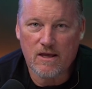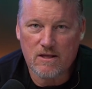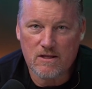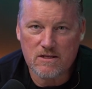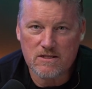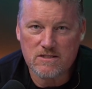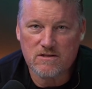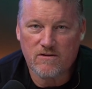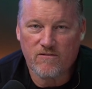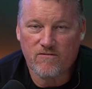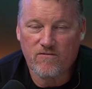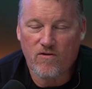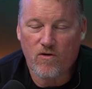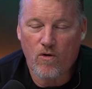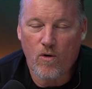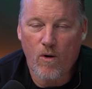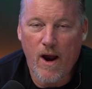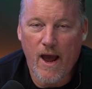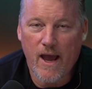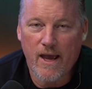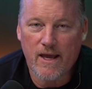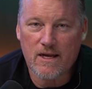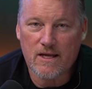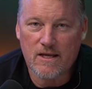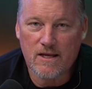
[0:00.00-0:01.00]
It's the
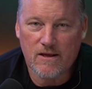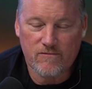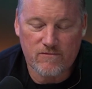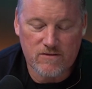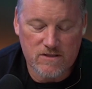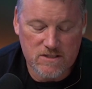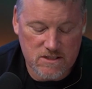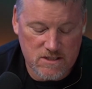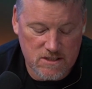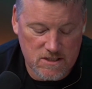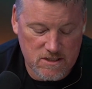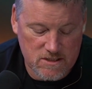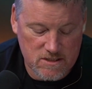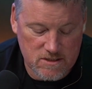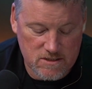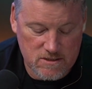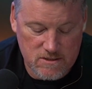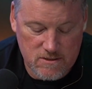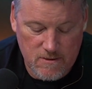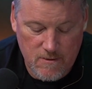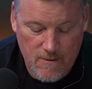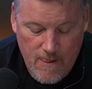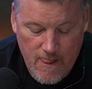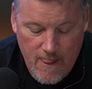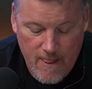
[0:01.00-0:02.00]
variety of the
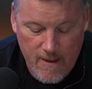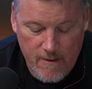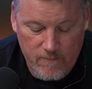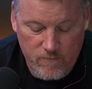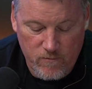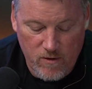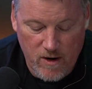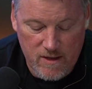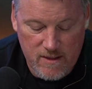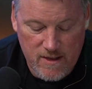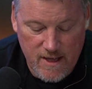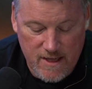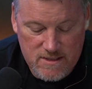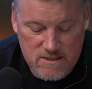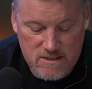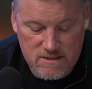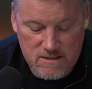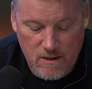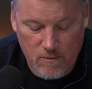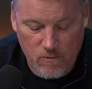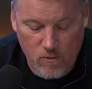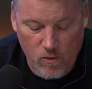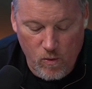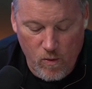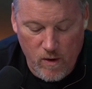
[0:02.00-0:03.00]
seasons, right? That's
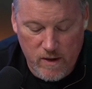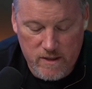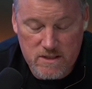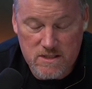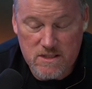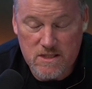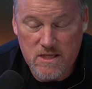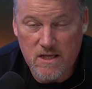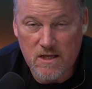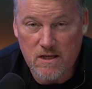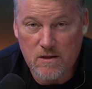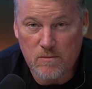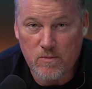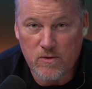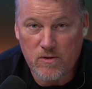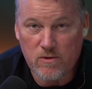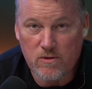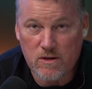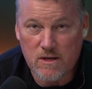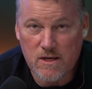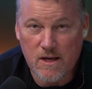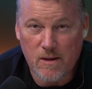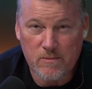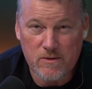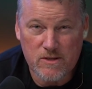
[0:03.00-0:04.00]
number one, scenic
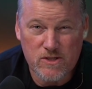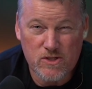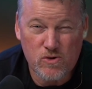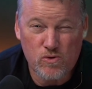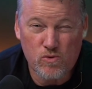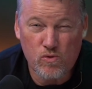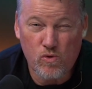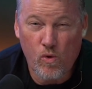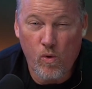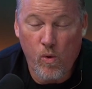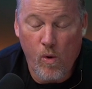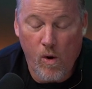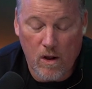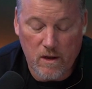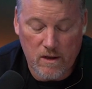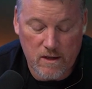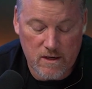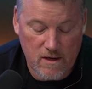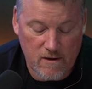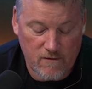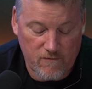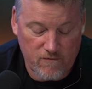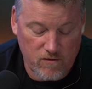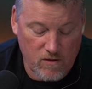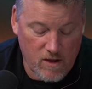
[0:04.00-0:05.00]
beauty. Number two,
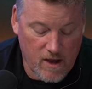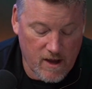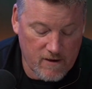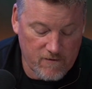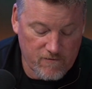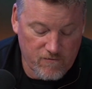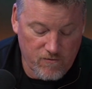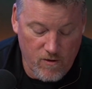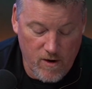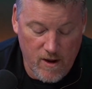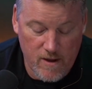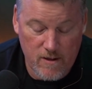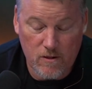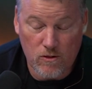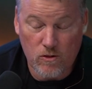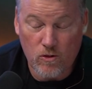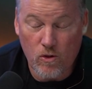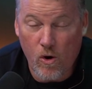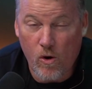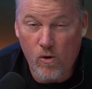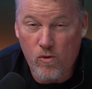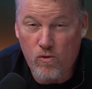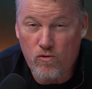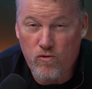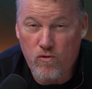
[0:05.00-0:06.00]
quality of life, right?
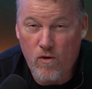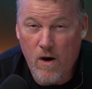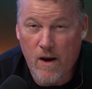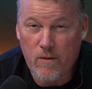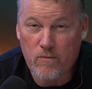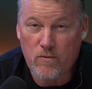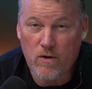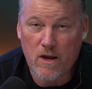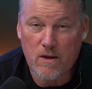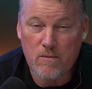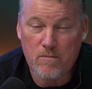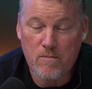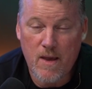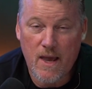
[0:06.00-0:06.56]
Low crime rate.